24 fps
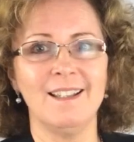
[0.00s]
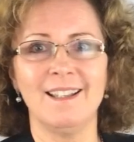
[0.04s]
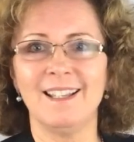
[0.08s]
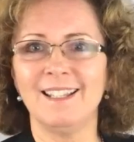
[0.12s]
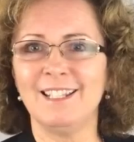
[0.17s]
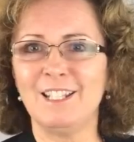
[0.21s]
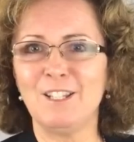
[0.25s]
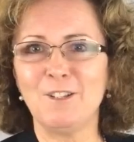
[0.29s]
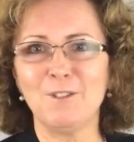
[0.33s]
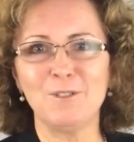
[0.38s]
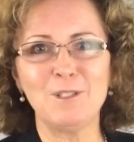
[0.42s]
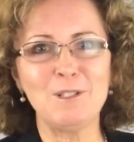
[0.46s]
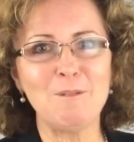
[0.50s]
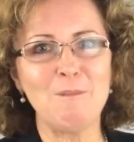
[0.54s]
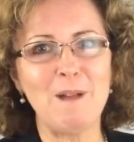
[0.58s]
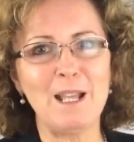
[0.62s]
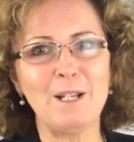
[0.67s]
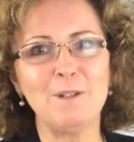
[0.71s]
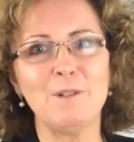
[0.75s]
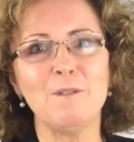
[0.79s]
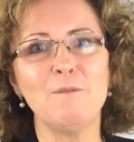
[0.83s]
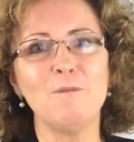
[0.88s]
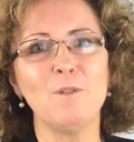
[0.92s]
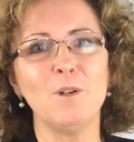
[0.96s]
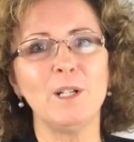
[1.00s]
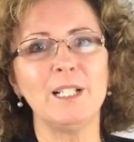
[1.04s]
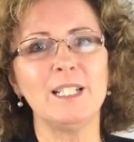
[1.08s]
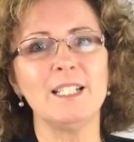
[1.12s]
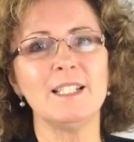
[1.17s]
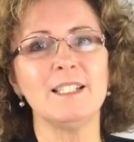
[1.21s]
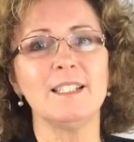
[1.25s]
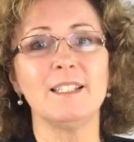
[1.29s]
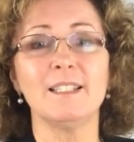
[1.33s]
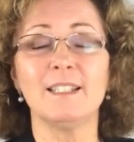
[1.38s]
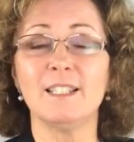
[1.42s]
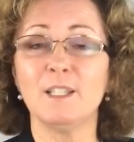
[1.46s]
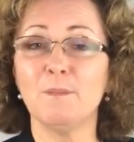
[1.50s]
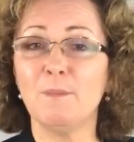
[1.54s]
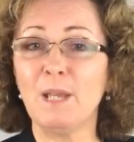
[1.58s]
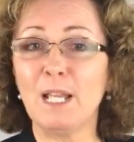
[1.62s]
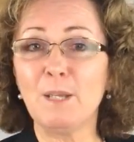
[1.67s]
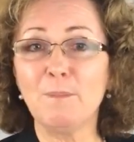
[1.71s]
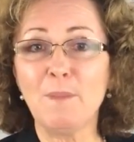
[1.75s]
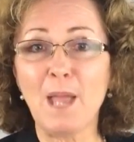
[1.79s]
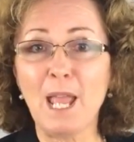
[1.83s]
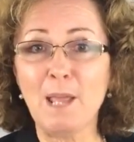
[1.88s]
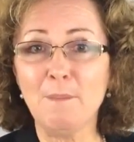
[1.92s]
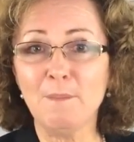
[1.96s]
And the only way to avoid this is to
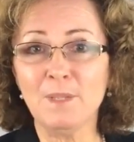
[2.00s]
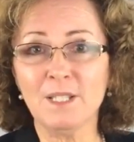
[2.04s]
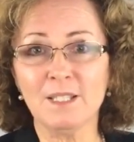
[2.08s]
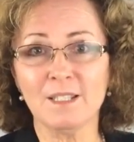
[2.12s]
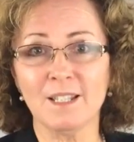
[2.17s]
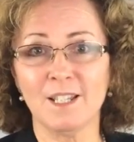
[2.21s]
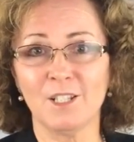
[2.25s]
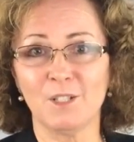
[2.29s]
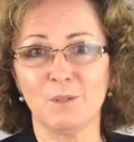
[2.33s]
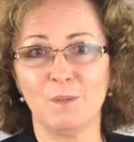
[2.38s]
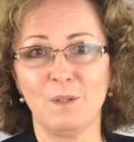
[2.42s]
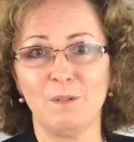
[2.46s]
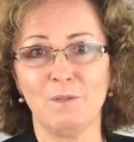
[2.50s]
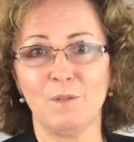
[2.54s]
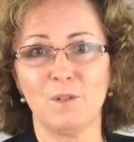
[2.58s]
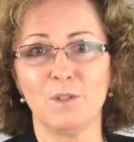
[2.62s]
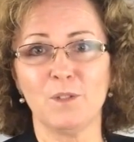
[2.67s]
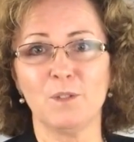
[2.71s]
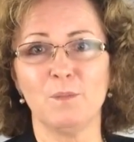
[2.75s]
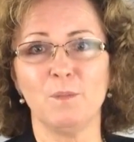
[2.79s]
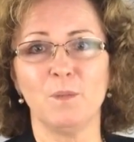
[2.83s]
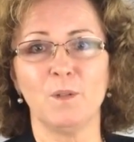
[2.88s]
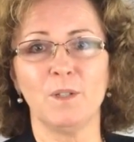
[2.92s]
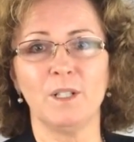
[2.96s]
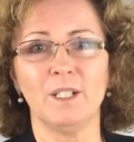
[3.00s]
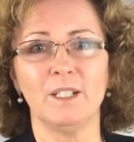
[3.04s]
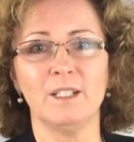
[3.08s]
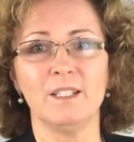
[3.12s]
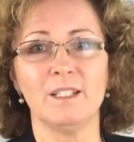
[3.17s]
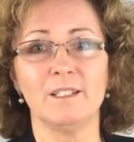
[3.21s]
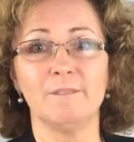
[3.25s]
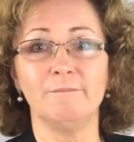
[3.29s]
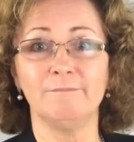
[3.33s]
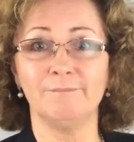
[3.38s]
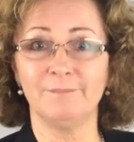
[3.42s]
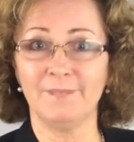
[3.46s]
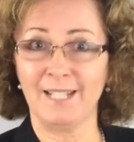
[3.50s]
make payments on the reverse mortgage.